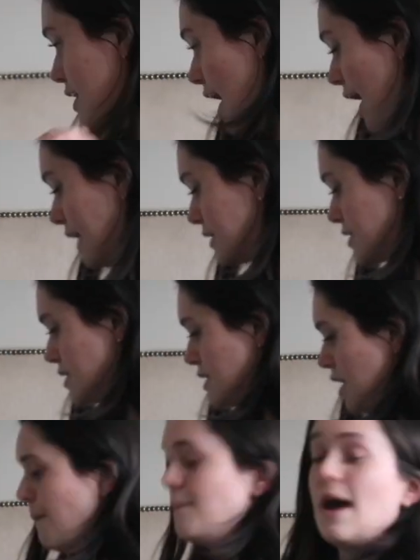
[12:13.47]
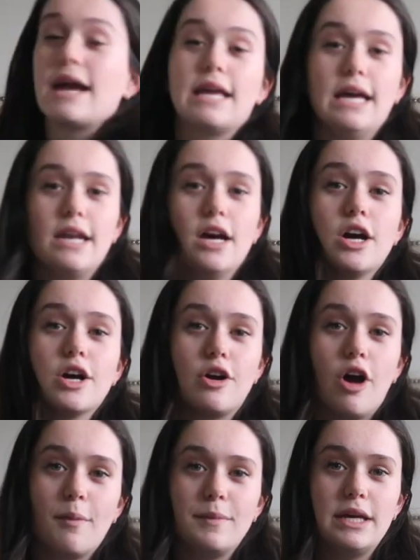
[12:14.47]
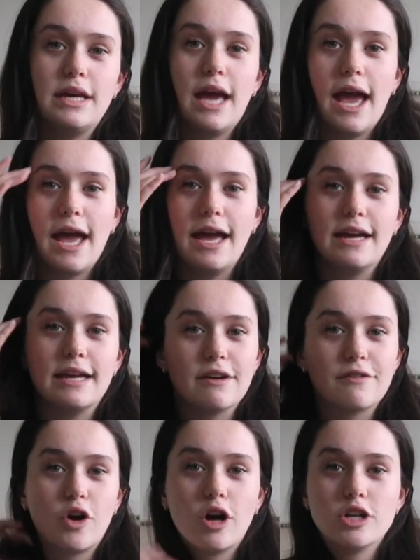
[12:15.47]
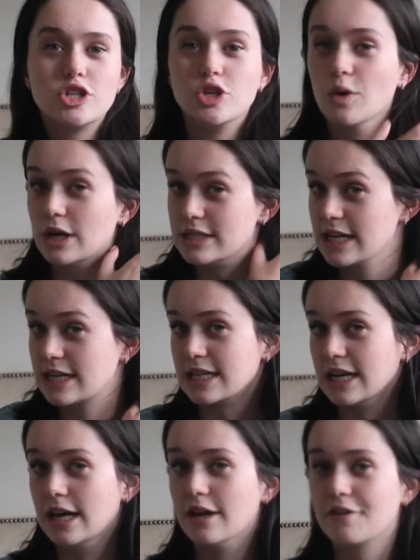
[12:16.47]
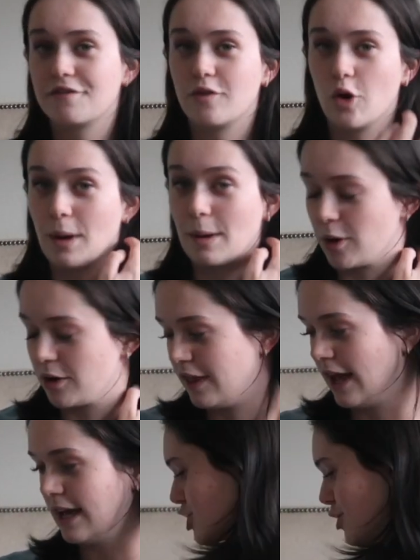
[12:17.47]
Next, Megan got me a gift card to Addicted for my birthday,